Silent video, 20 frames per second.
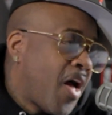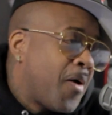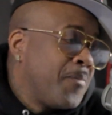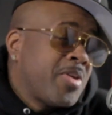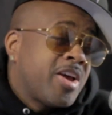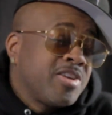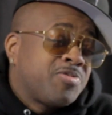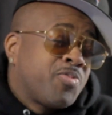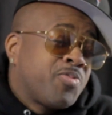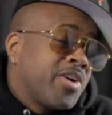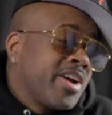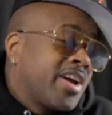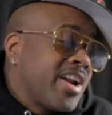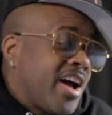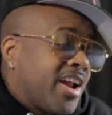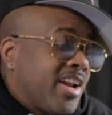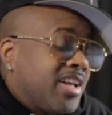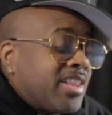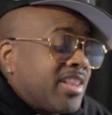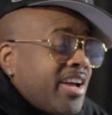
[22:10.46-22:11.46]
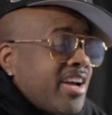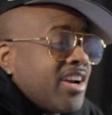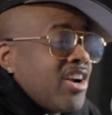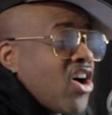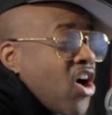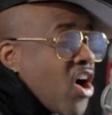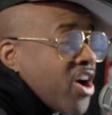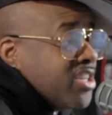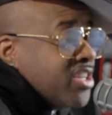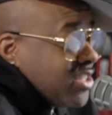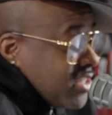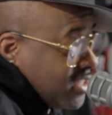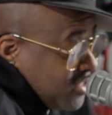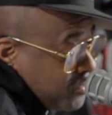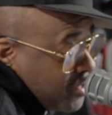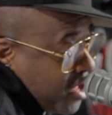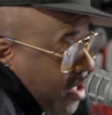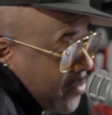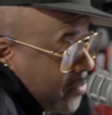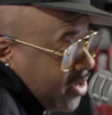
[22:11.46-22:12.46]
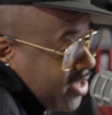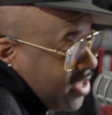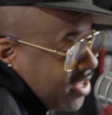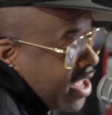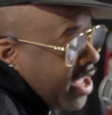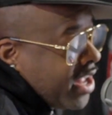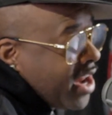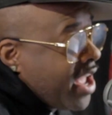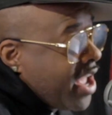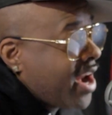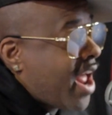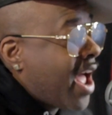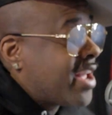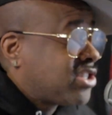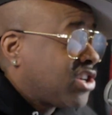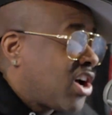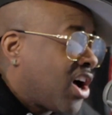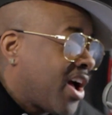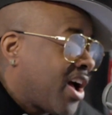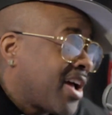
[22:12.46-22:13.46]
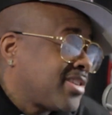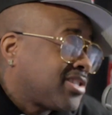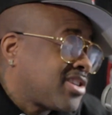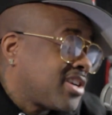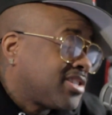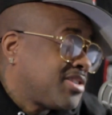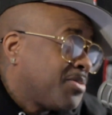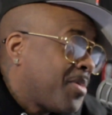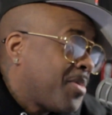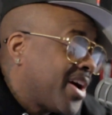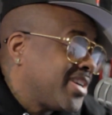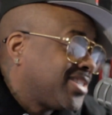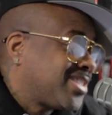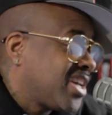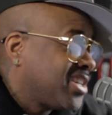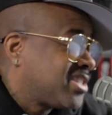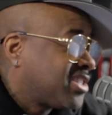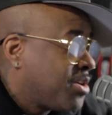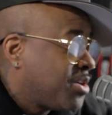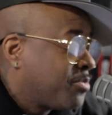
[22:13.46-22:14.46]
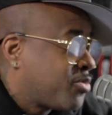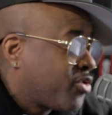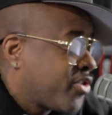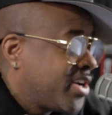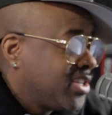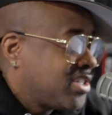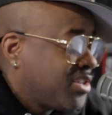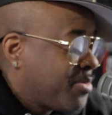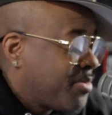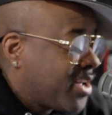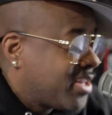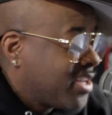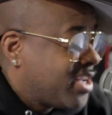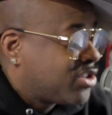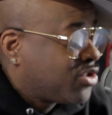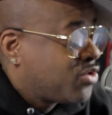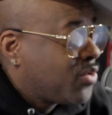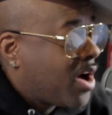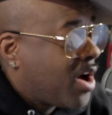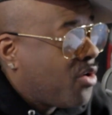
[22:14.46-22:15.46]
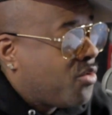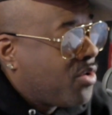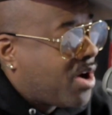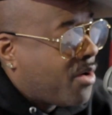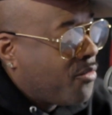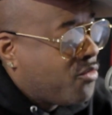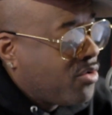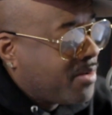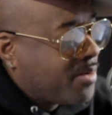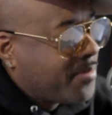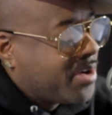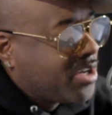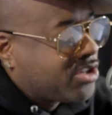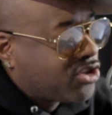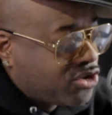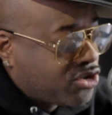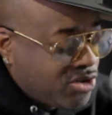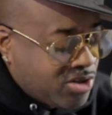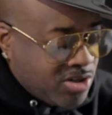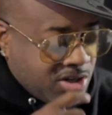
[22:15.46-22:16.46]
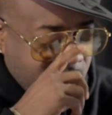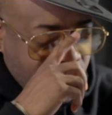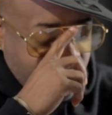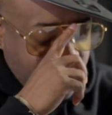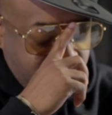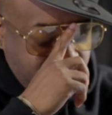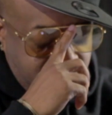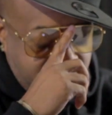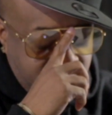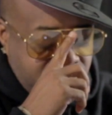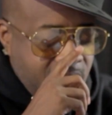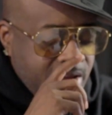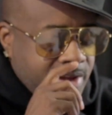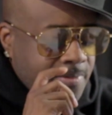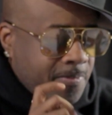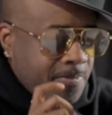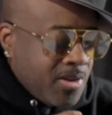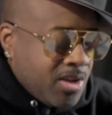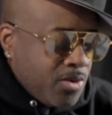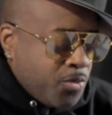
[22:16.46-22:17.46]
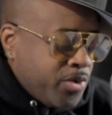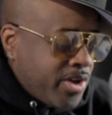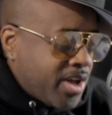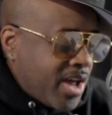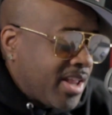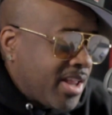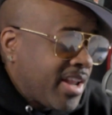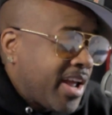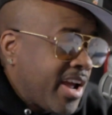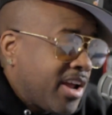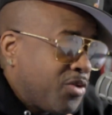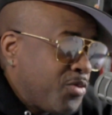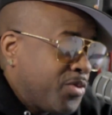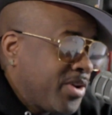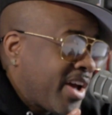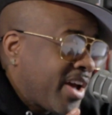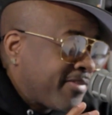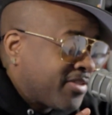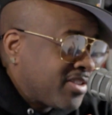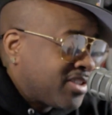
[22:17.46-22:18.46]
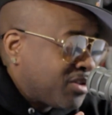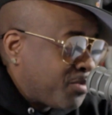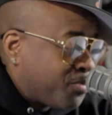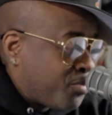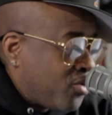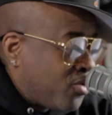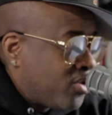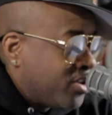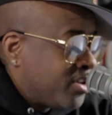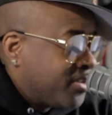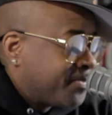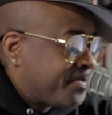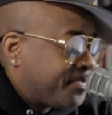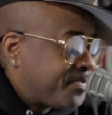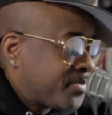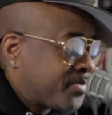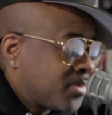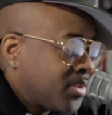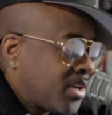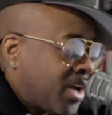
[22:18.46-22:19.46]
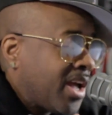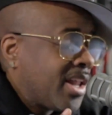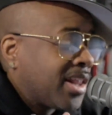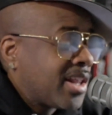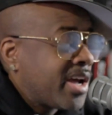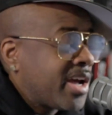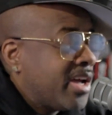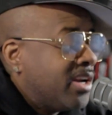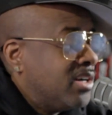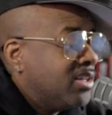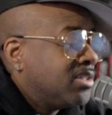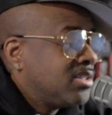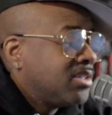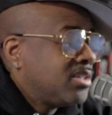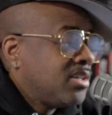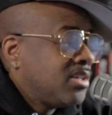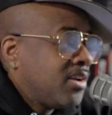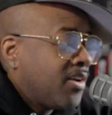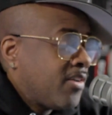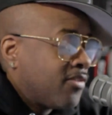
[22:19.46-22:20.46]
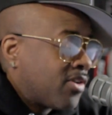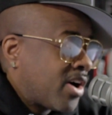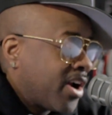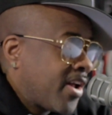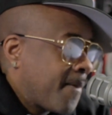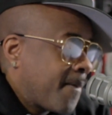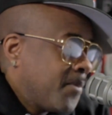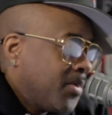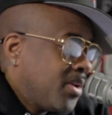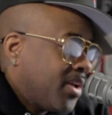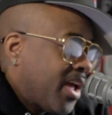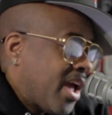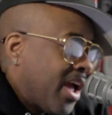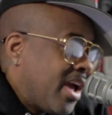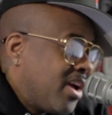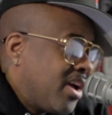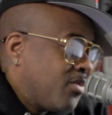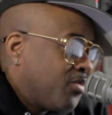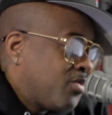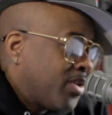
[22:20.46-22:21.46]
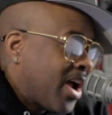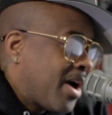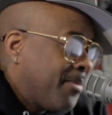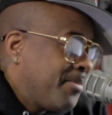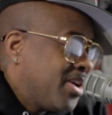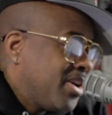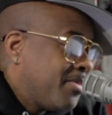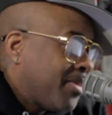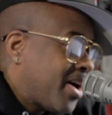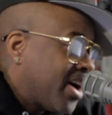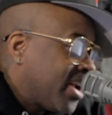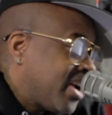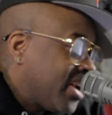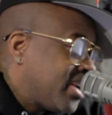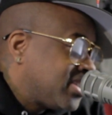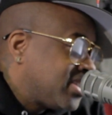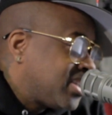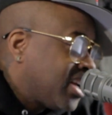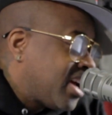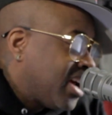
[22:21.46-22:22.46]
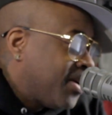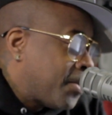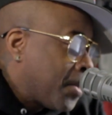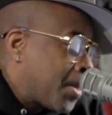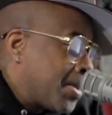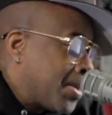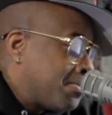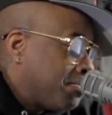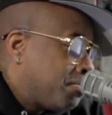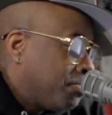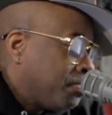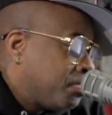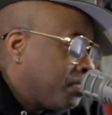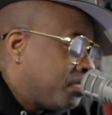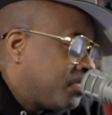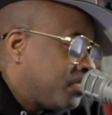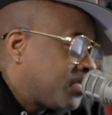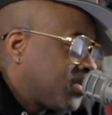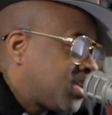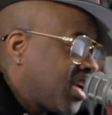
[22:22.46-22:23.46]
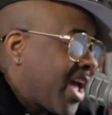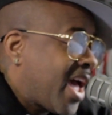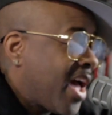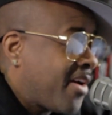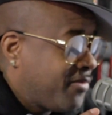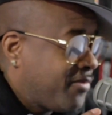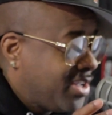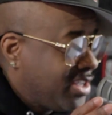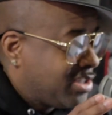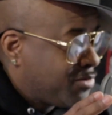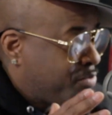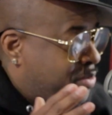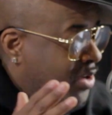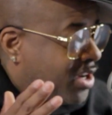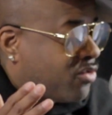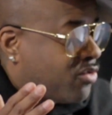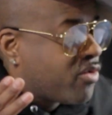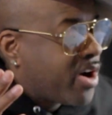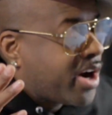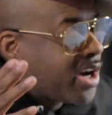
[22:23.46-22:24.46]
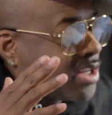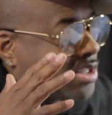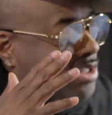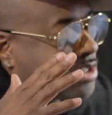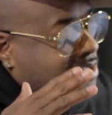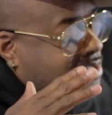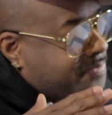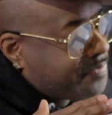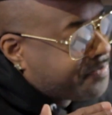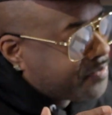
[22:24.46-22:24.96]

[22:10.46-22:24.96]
I'm just bringing out Atlanta artists. You know what I mean? And I saw somebody say something crazy about that, too. I want to make sure, like, we have to support Atlanta, right? And what I mean by that is that to have these big records